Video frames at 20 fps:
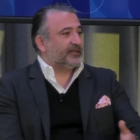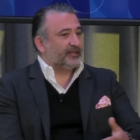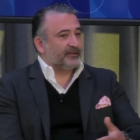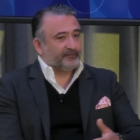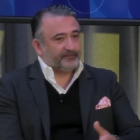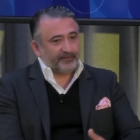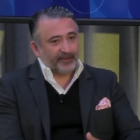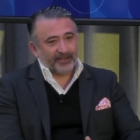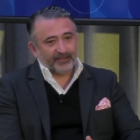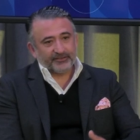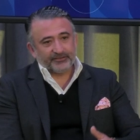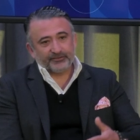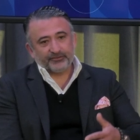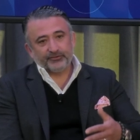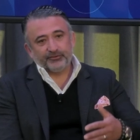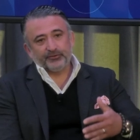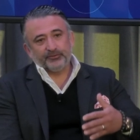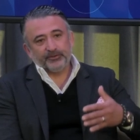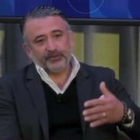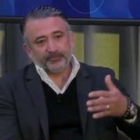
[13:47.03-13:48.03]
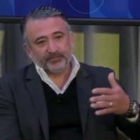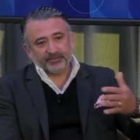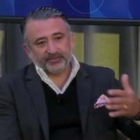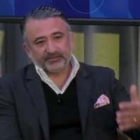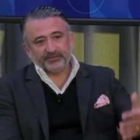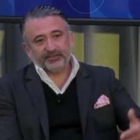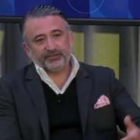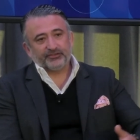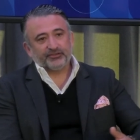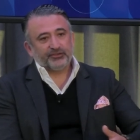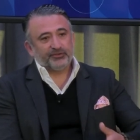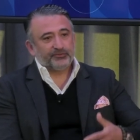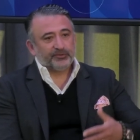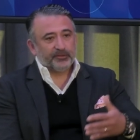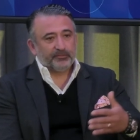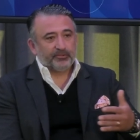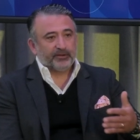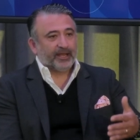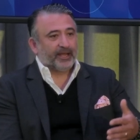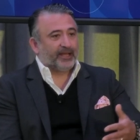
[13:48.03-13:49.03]
and phase two, reposition,
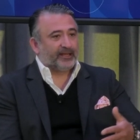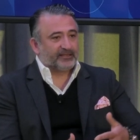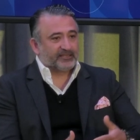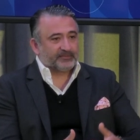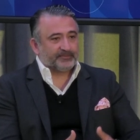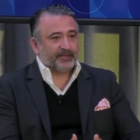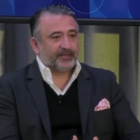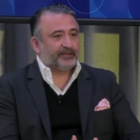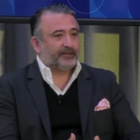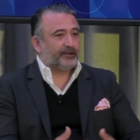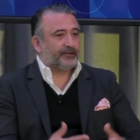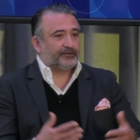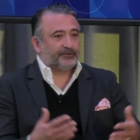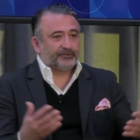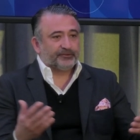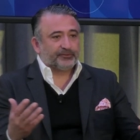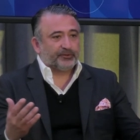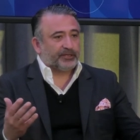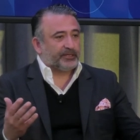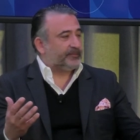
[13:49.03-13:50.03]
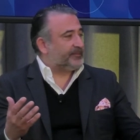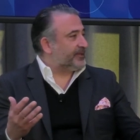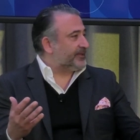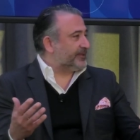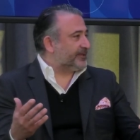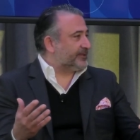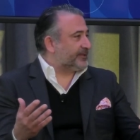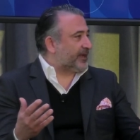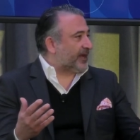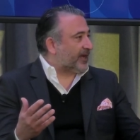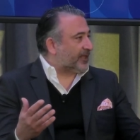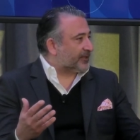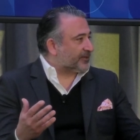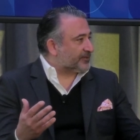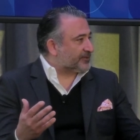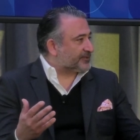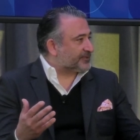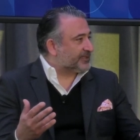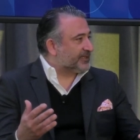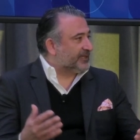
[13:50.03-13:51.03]
rebrand, spend $120 million,
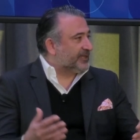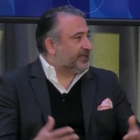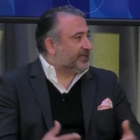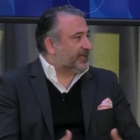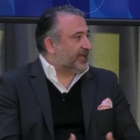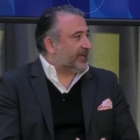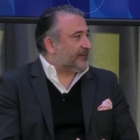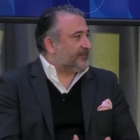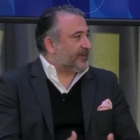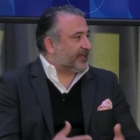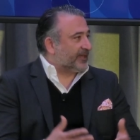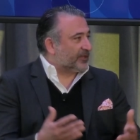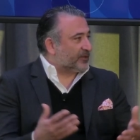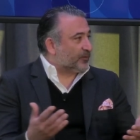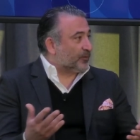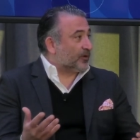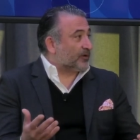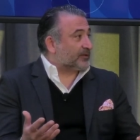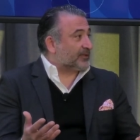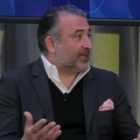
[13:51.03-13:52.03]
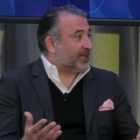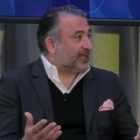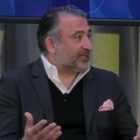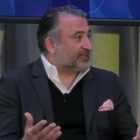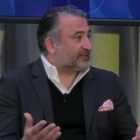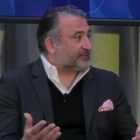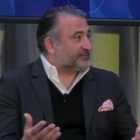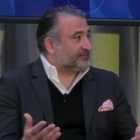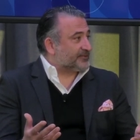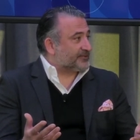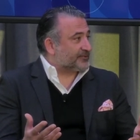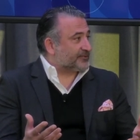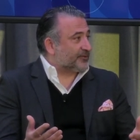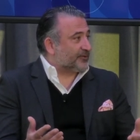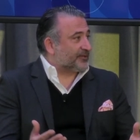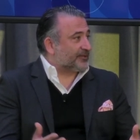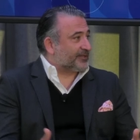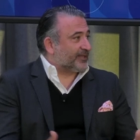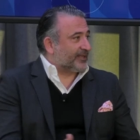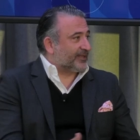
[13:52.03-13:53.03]
and make it a world-class
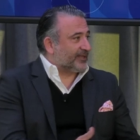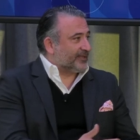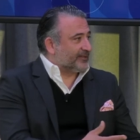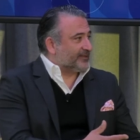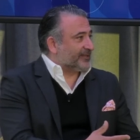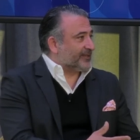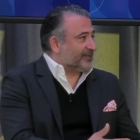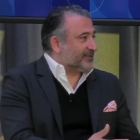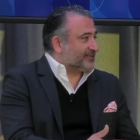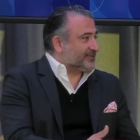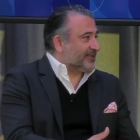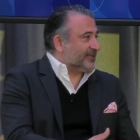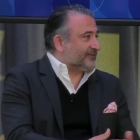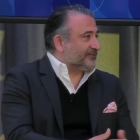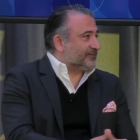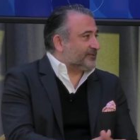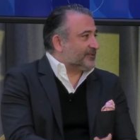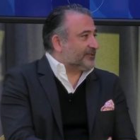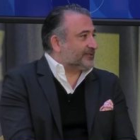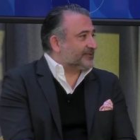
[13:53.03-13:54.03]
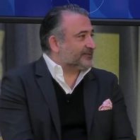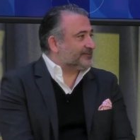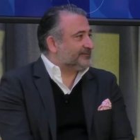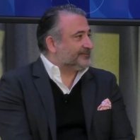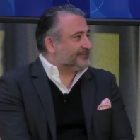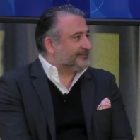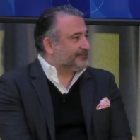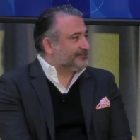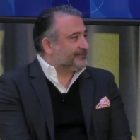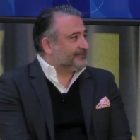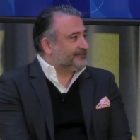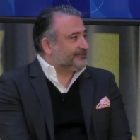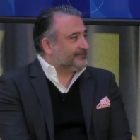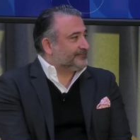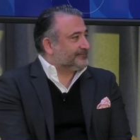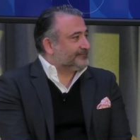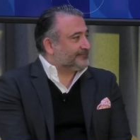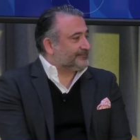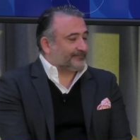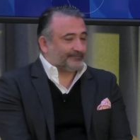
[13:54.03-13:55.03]
resort that Gilda can sell for us.
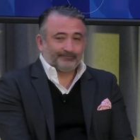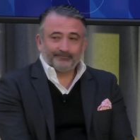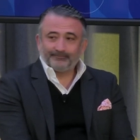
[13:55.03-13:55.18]
Thank you.